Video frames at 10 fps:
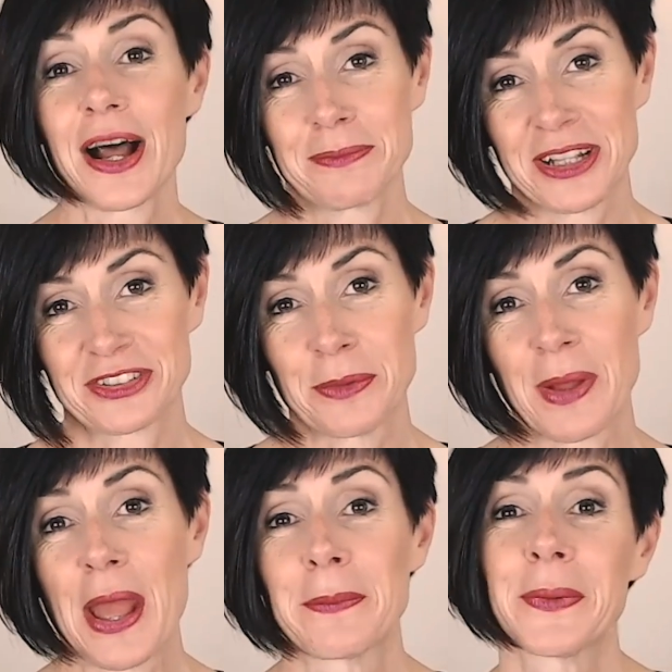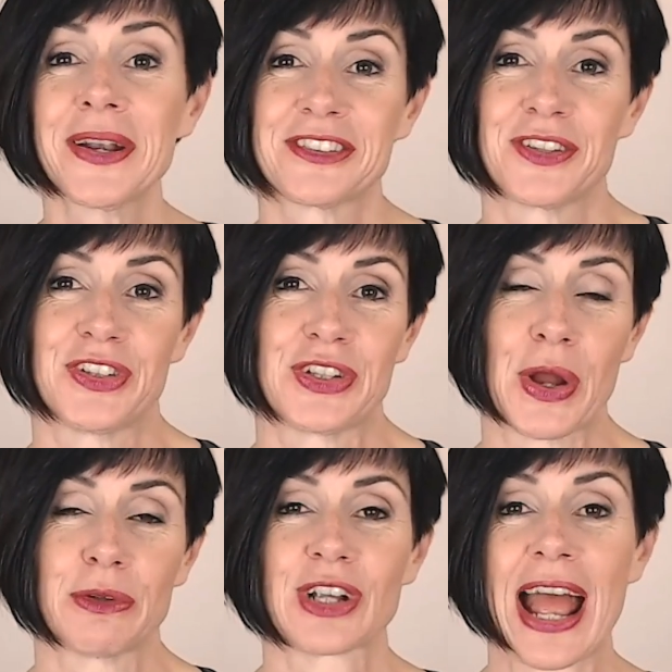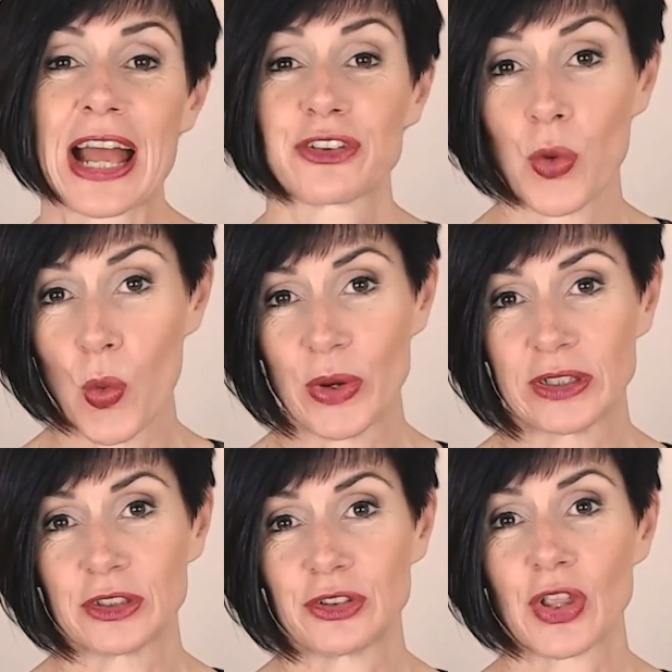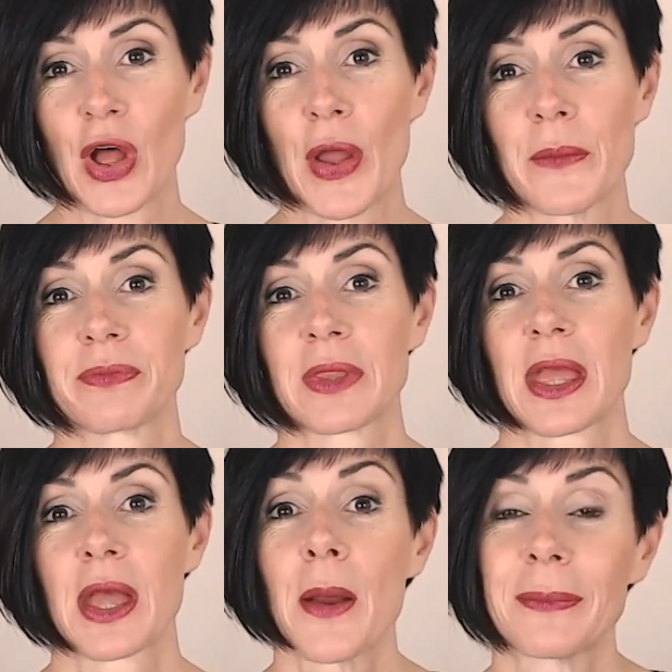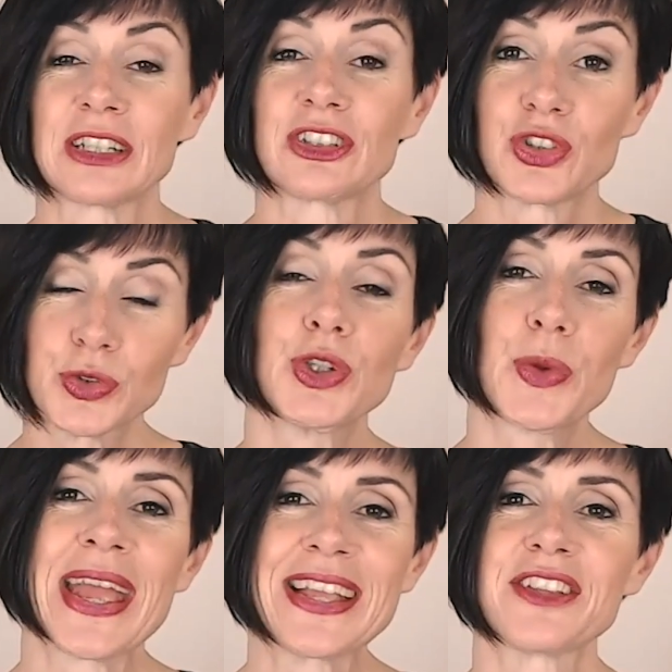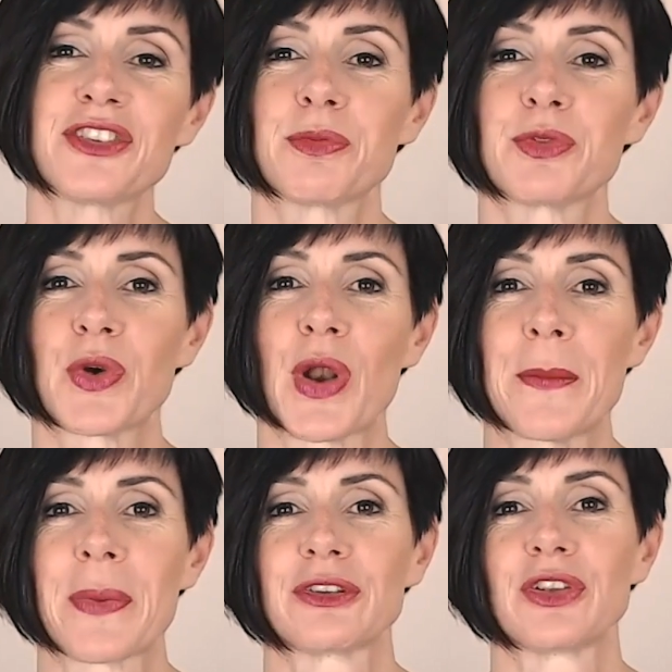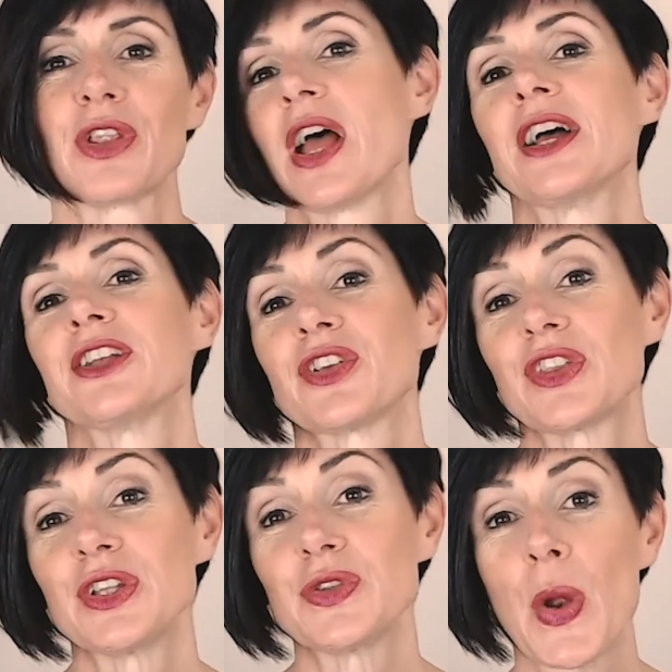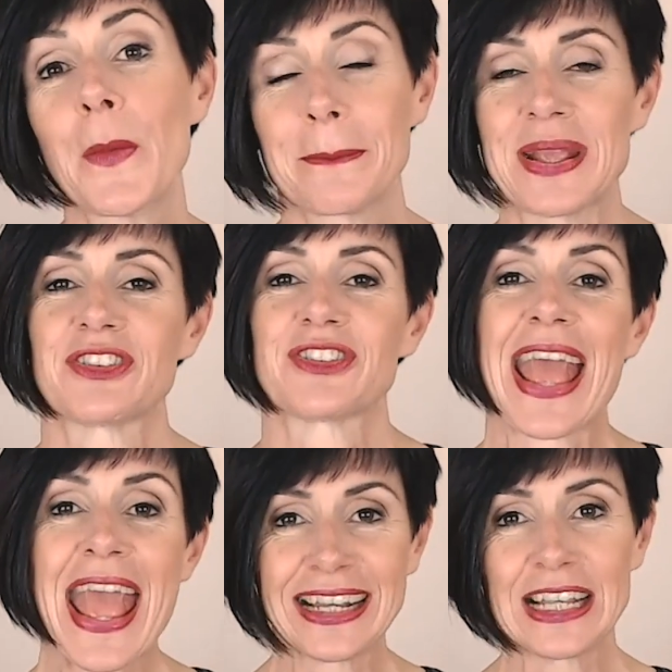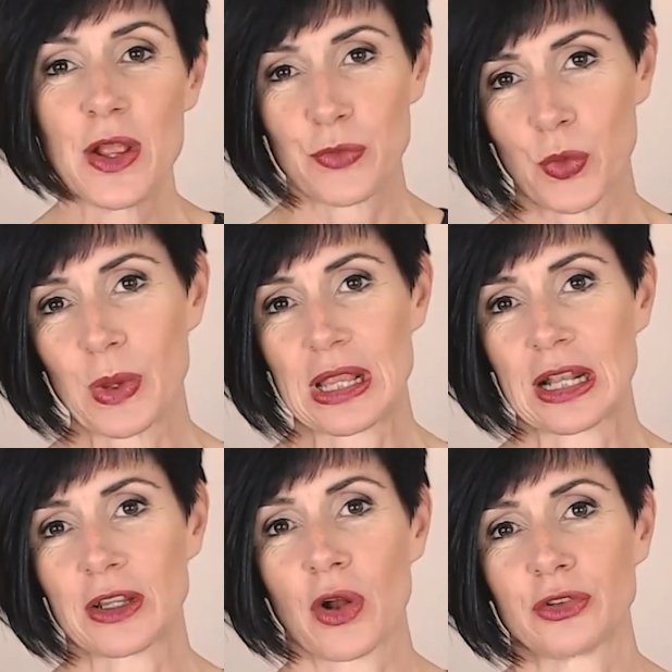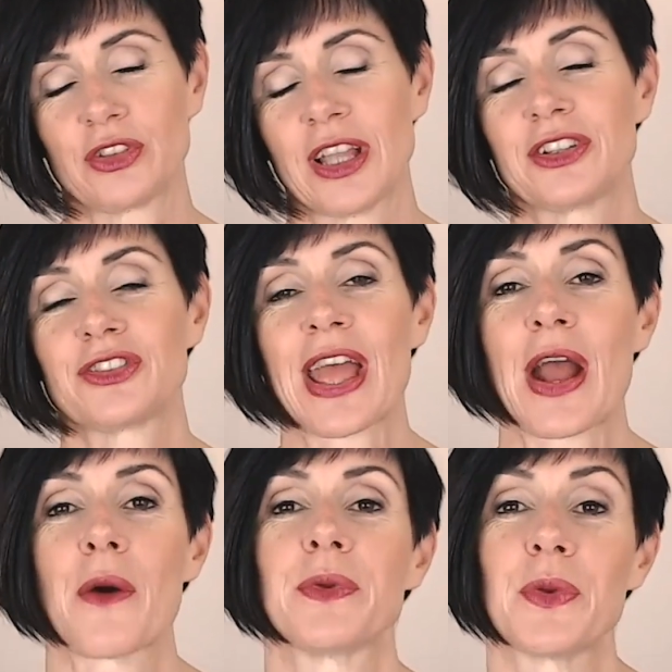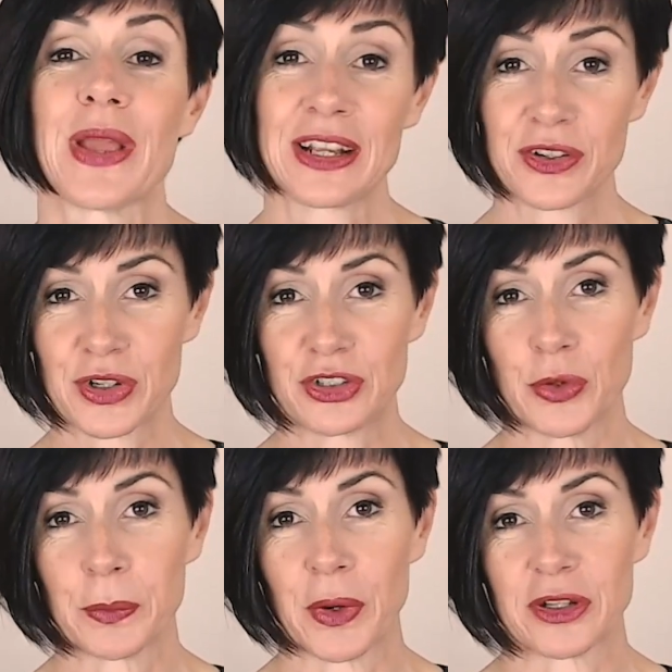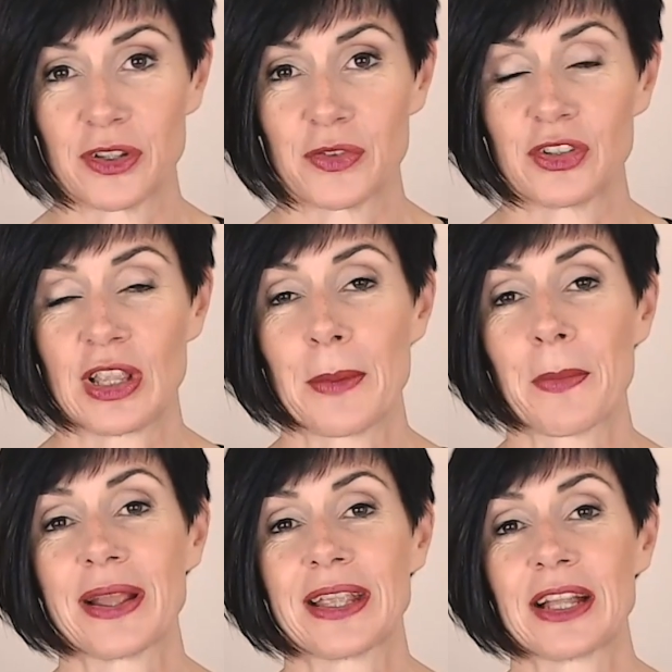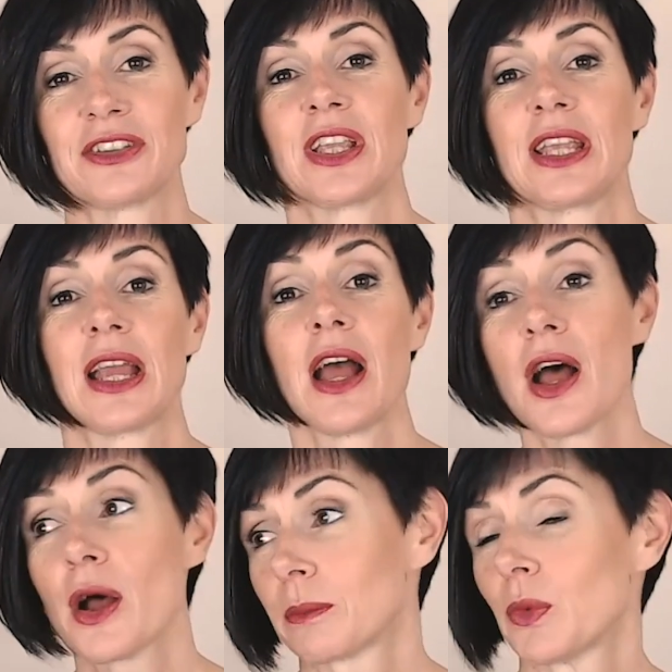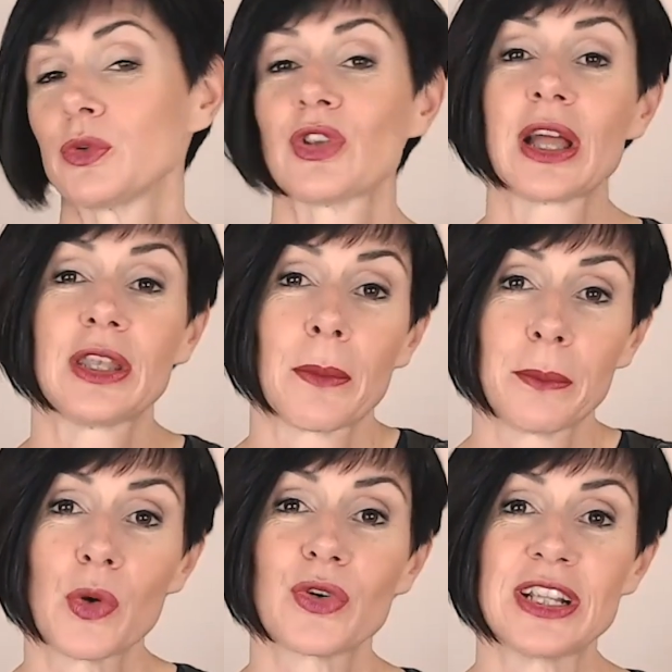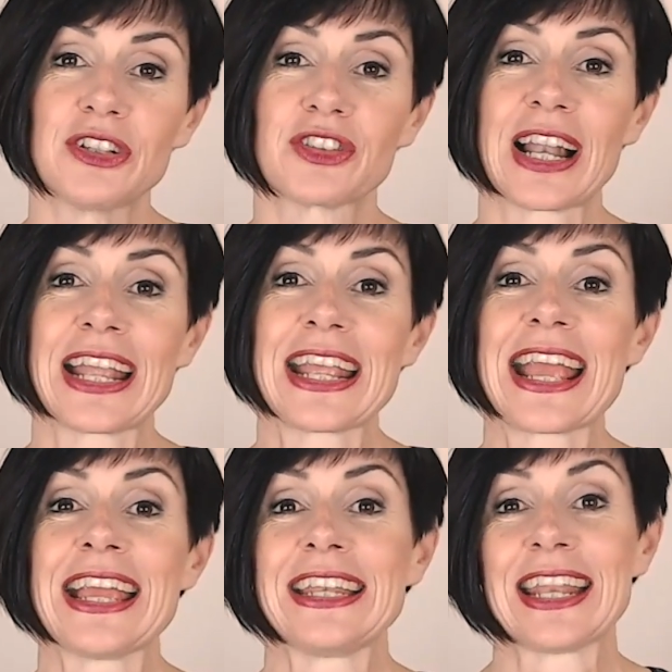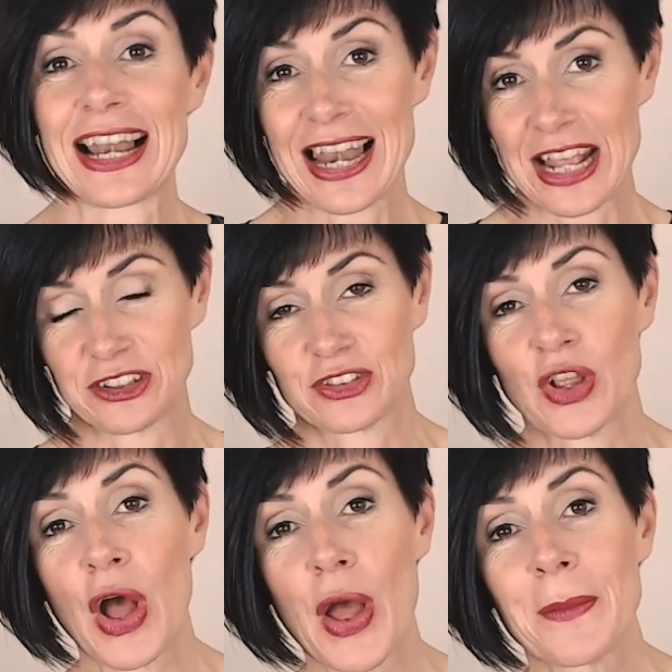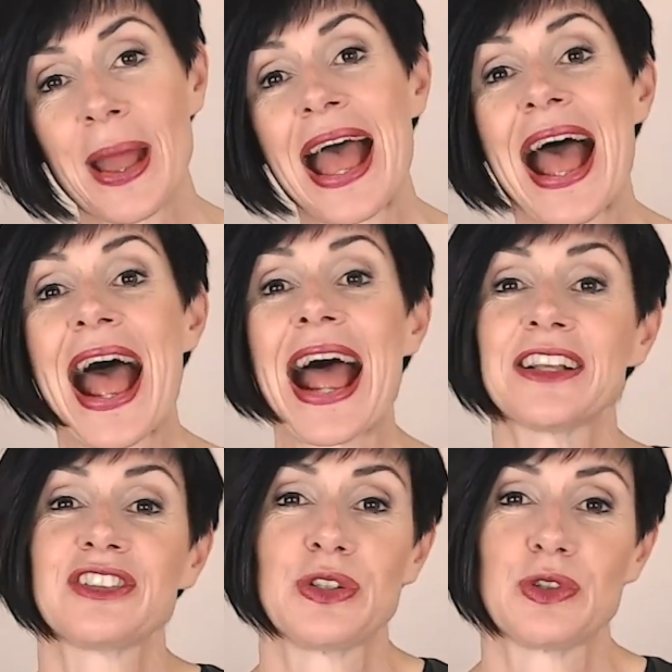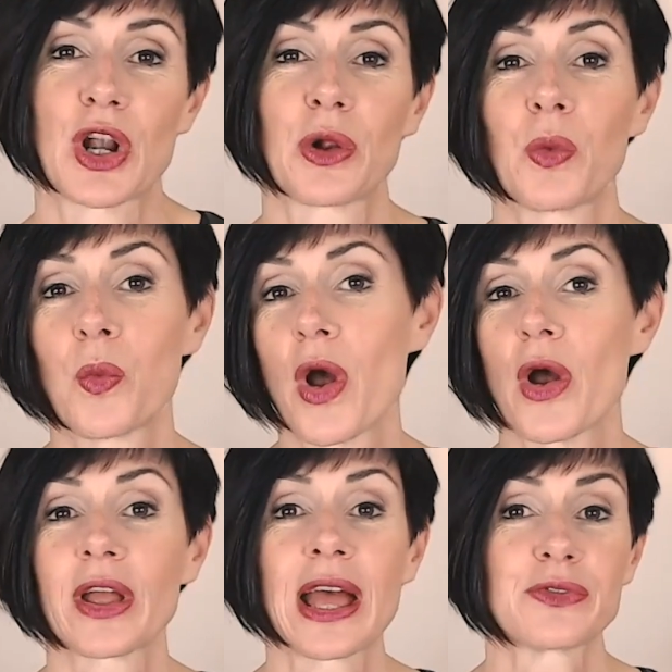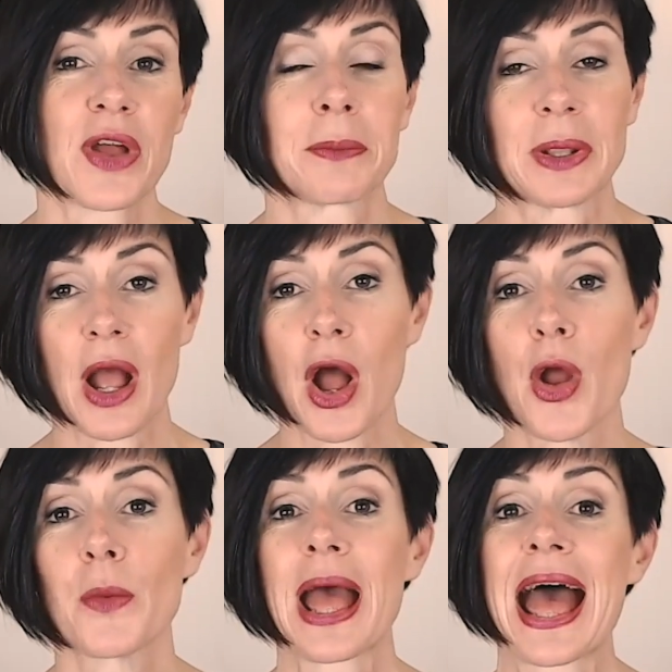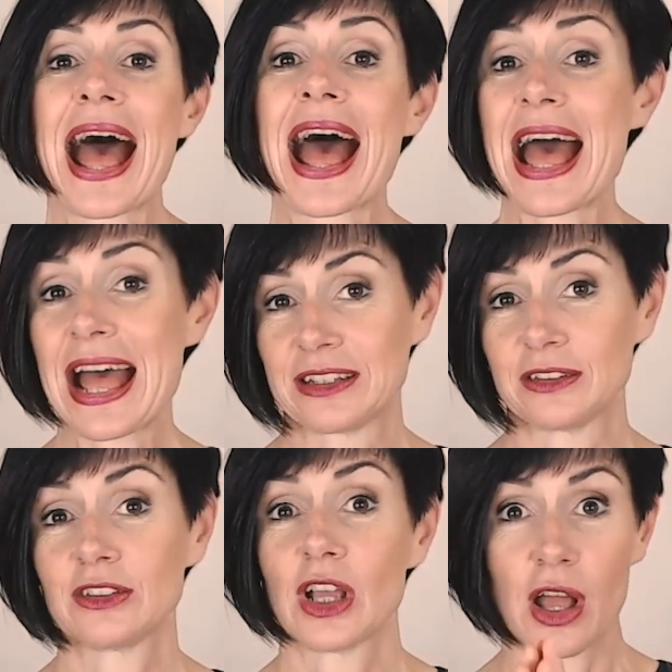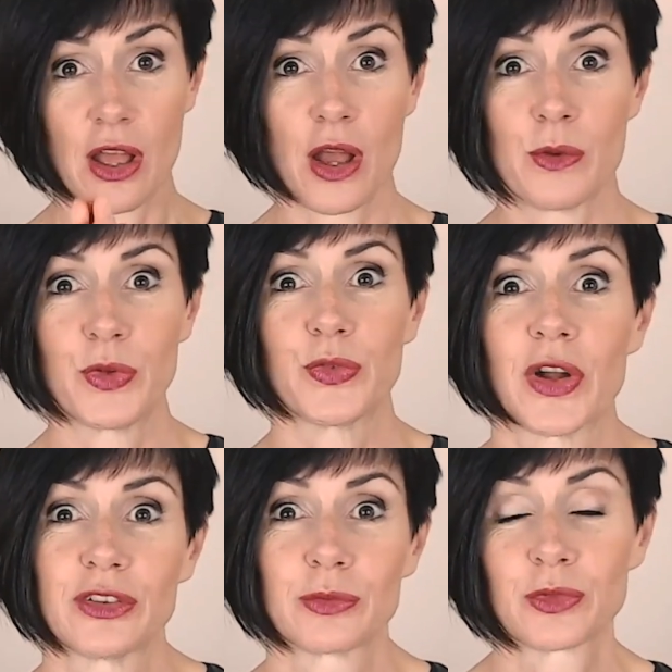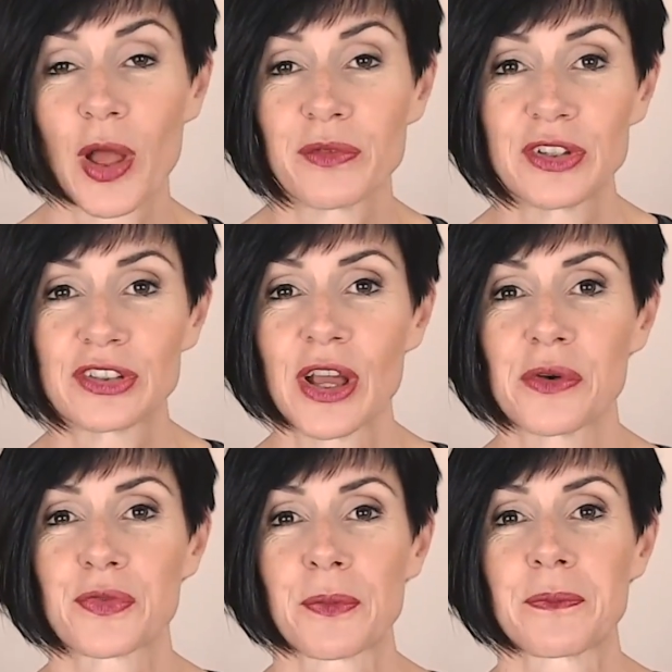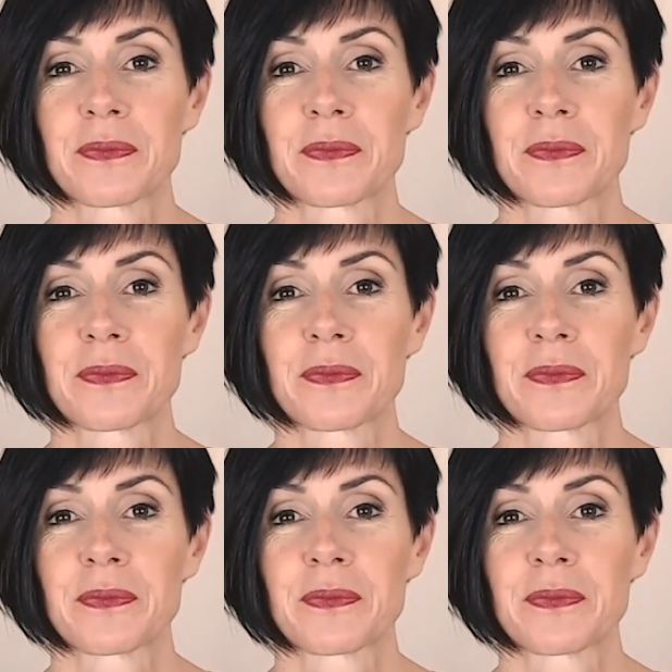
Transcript: I'm Natalie Mayer, productivity coach at All in Good Time. Make sure you hit the subscribe button so that you don't miss any of the weekly content to help you increase your productivity by getting more done more easily in less time as you juggle work, family, home, and hopefully find some time for yourself.